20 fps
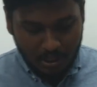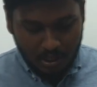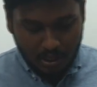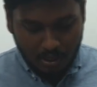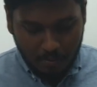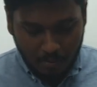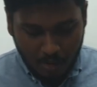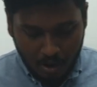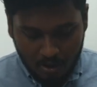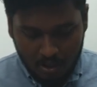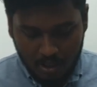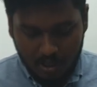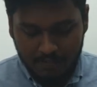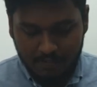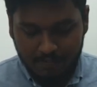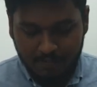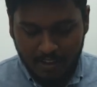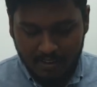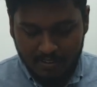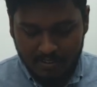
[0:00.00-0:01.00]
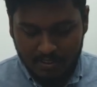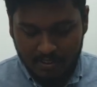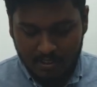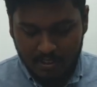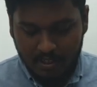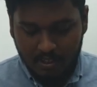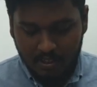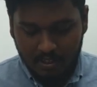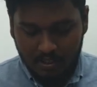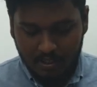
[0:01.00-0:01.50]
among
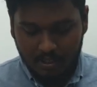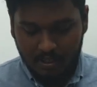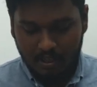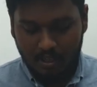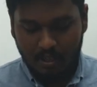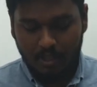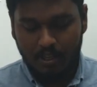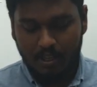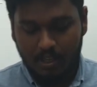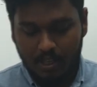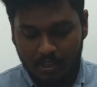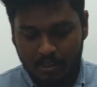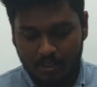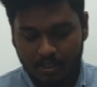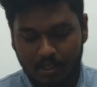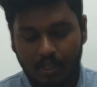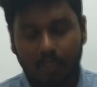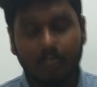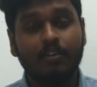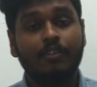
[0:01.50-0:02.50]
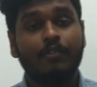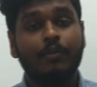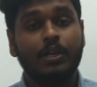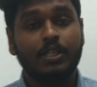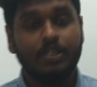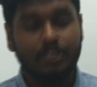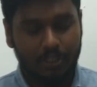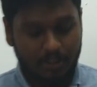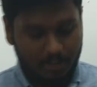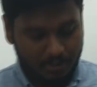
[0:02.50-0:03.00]
investors in the
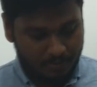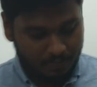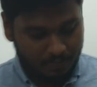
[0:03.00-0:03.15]
venture.